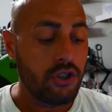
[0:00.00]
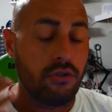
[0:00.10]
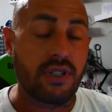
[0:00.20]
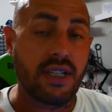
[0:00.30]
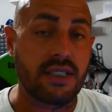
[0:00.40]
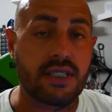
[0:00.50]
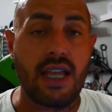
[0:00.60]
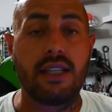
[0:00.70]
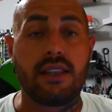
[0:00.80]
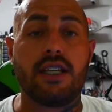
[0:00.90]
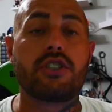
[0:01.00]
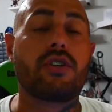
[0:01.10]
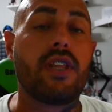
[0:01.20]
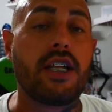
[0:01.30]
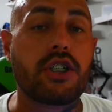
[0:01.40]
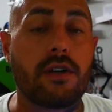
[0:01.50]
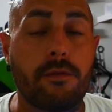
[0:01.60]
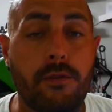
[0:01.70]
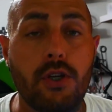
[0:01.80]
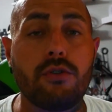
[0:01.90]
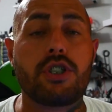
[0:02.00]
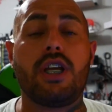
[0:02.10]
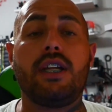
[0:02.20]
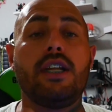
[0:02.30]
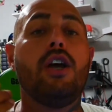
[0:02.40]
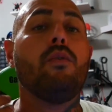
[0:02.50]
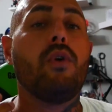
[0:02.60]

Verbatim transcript: you can set this so that your Fusion